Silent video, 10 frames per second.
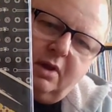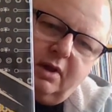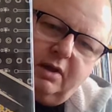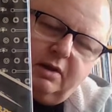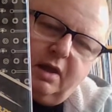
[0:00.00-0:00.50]

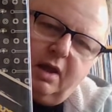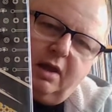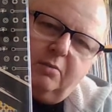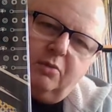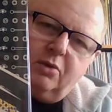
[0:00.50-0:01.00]
in
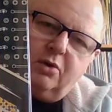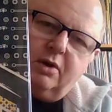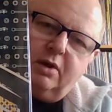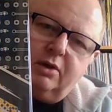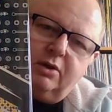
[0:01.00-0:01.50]
came
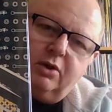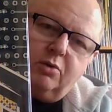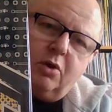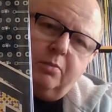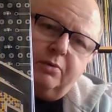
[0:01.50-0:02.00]
Hugh
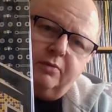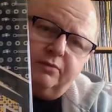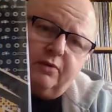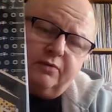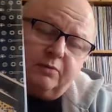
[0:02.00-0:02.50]
Hopper of
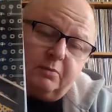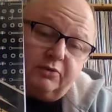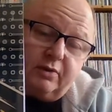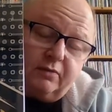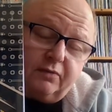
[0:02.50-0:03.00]
Soft
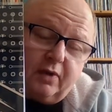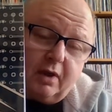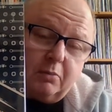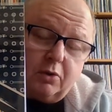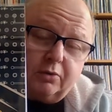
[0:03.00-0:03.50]
Machine
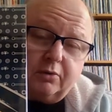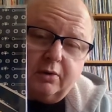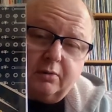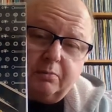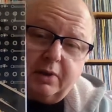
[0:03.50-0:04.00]
fame
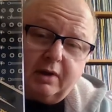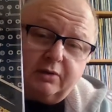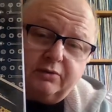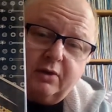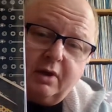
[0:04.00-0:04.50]
on bass.